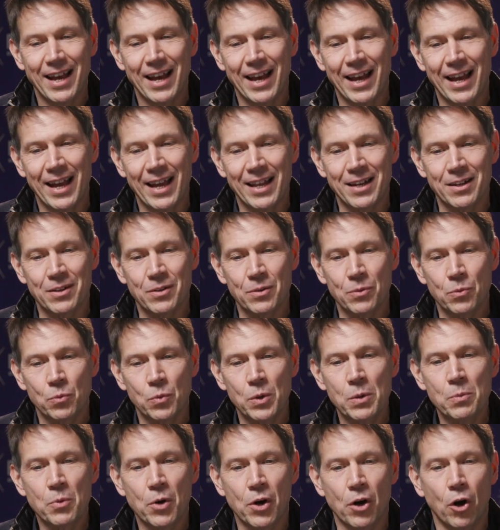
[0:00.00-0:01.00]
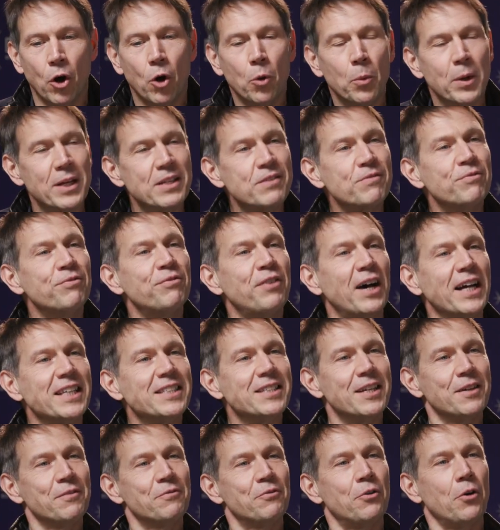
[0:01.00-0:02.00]
and we were always
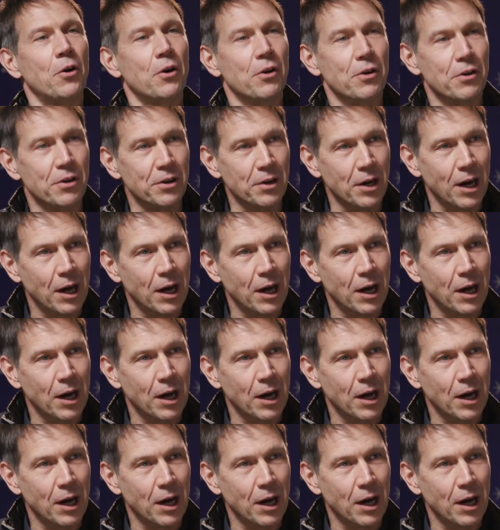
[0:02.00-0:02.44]
fighting for